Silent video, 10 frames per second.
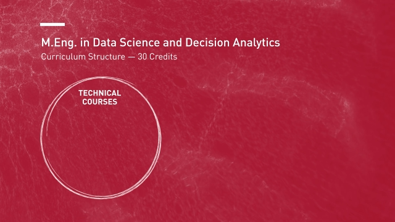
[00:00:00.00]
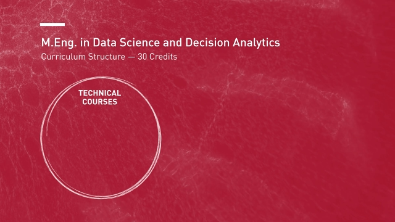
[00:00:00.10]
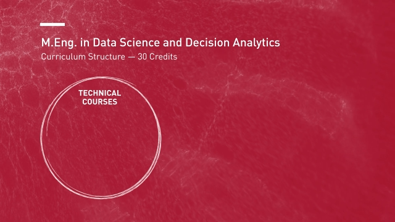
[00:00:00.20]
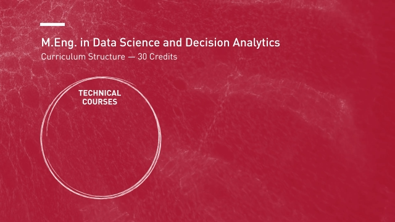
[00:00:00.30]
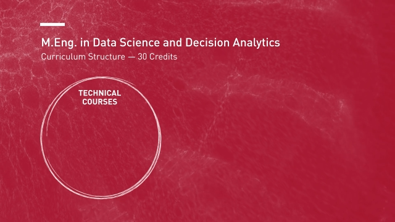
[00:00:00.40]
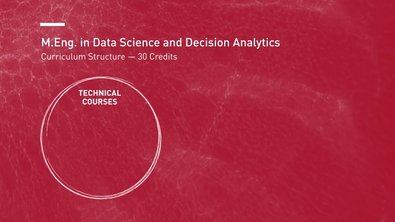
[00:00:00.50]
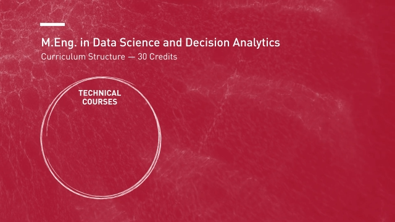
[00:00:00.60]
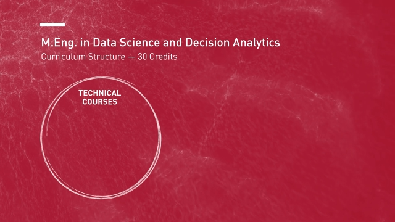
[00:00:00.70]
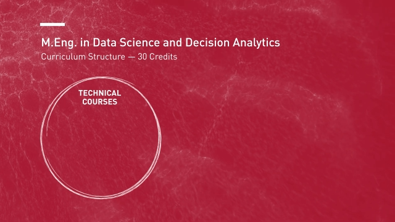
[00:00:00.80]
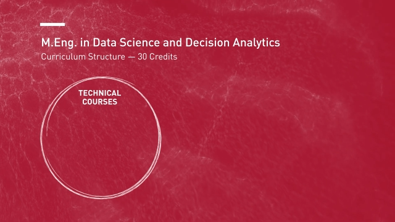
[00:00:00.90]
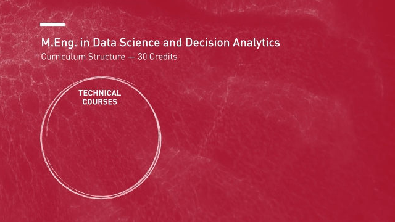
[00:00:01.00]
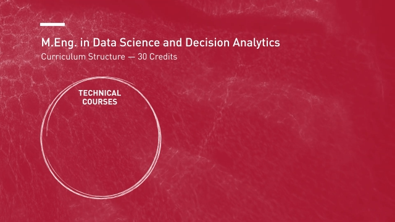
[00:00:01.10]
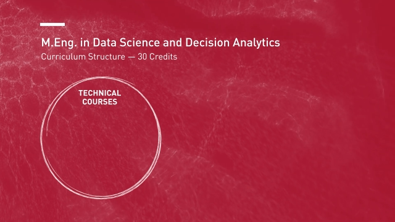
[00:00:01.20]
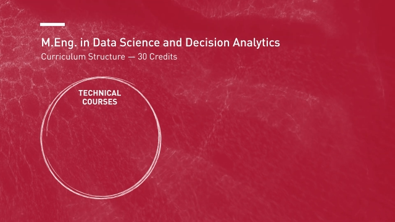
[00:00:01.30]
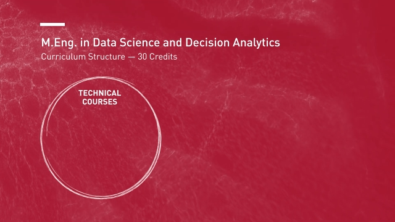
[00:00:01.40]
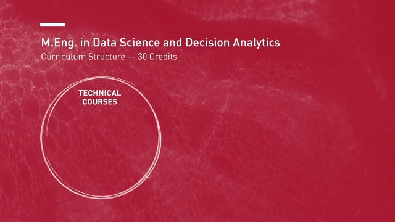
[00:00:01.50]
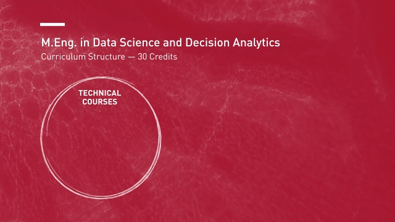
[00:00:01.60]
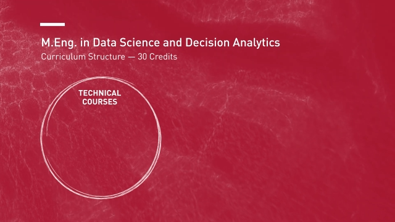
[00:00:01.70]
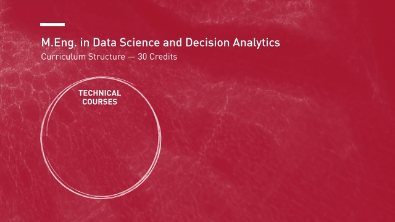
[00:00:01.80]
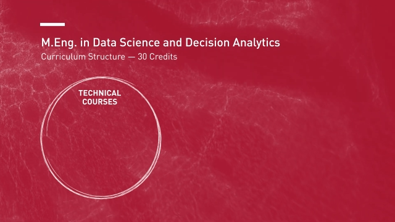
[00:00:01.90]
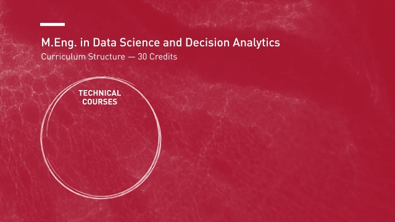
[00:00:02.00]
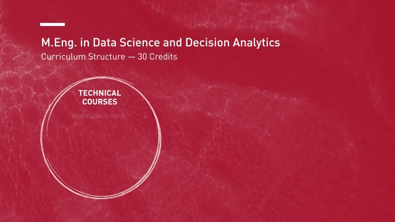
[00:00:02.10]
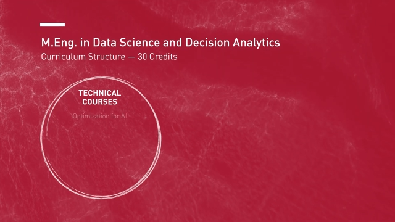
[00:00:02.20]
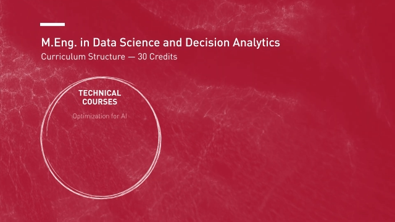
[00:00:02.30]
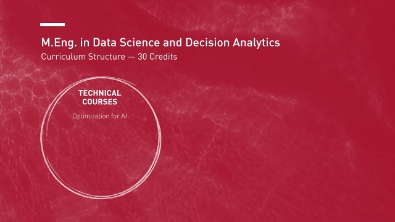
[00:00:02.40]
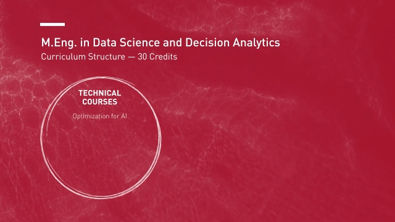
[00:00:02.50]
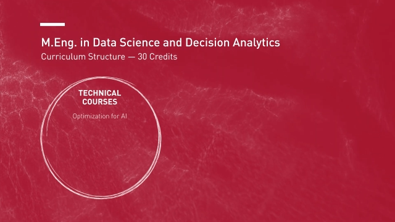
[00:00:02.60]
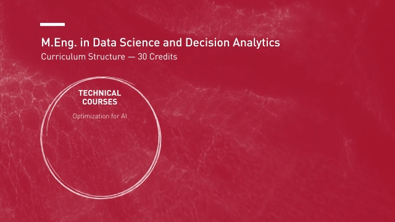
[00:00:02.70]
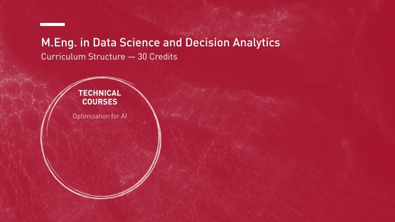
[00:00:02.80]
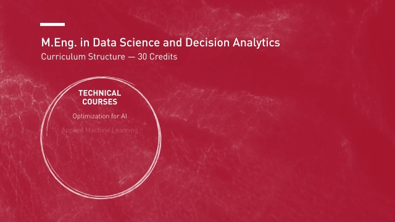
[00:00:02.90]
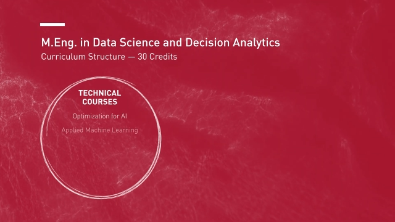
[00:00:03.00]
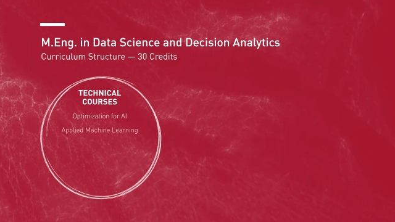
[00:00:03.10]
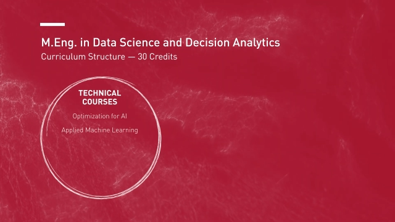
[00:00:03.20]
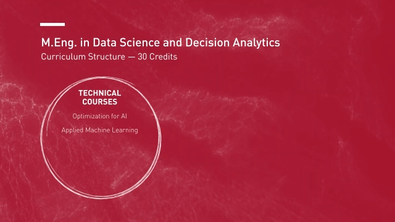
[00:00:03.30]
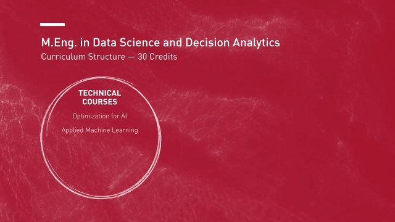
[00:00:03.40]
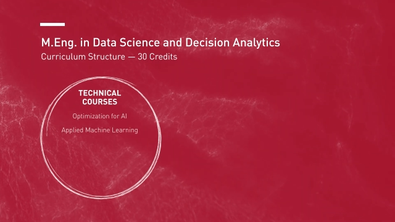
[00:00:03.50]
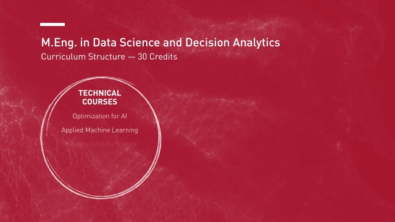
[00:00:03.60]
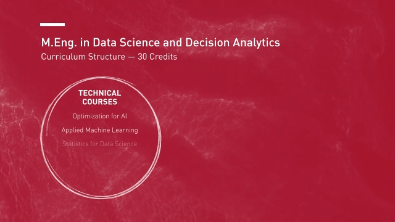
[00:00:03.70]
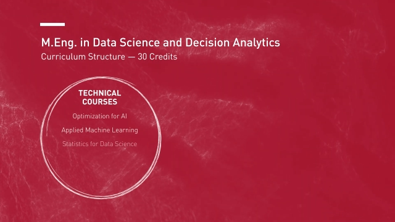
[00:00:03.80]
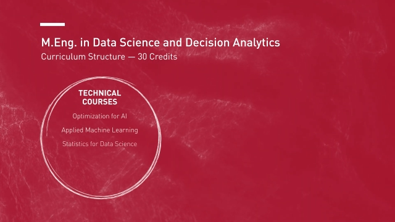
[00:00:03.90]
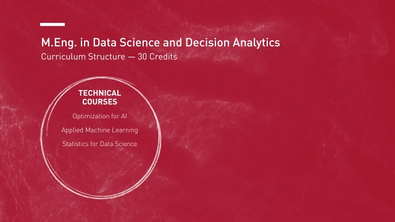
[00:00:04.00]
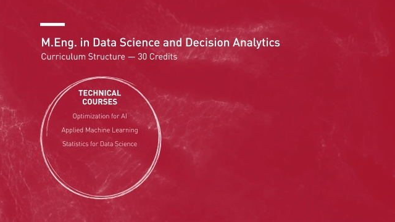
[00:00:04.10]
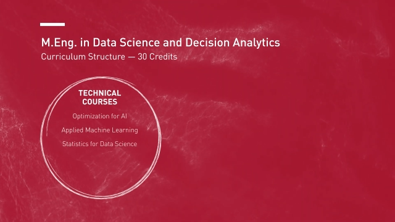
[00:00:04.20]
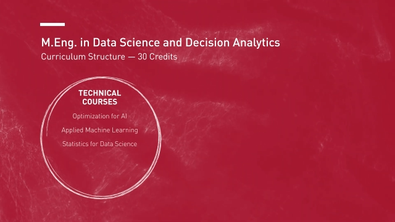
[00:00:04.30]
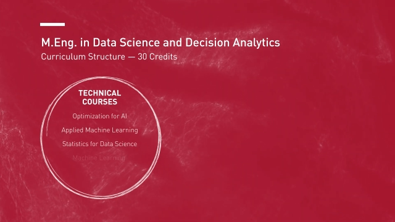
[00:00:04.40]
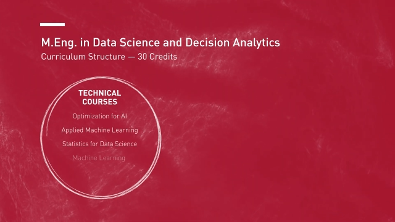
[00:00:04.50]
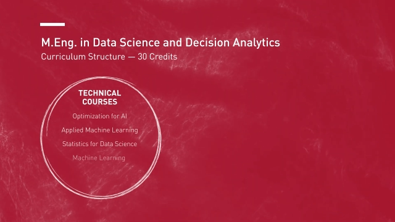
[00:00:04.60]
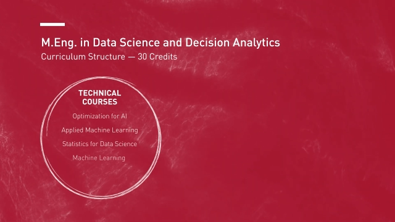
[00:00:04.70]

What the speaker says: [unreadable: no face in view]